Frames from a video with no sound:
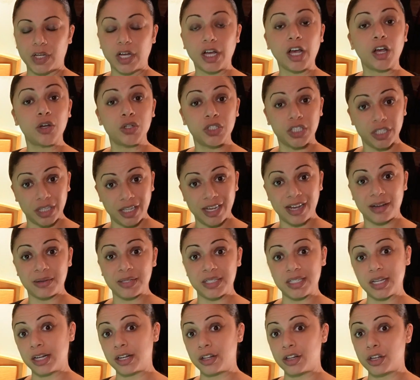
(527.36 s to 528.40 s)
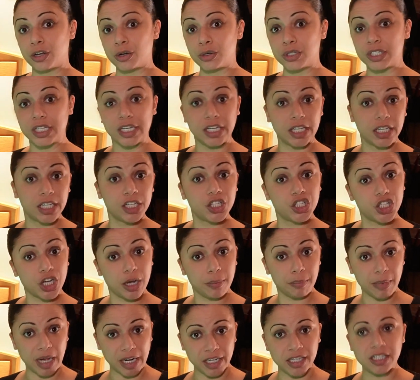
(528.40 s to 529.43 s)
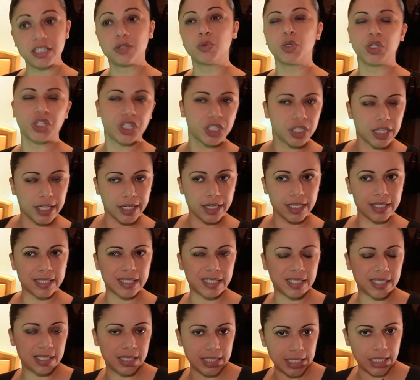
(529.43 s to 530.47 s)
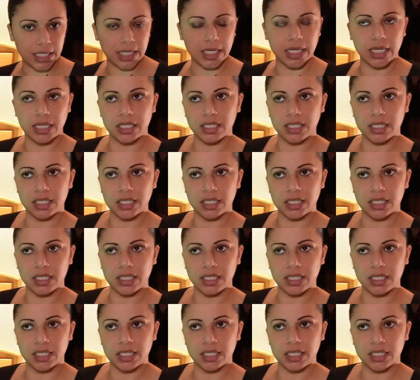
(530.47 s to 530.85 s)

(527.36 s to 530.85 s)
I coated the outside of those in ketchup manis, which is like a sticky,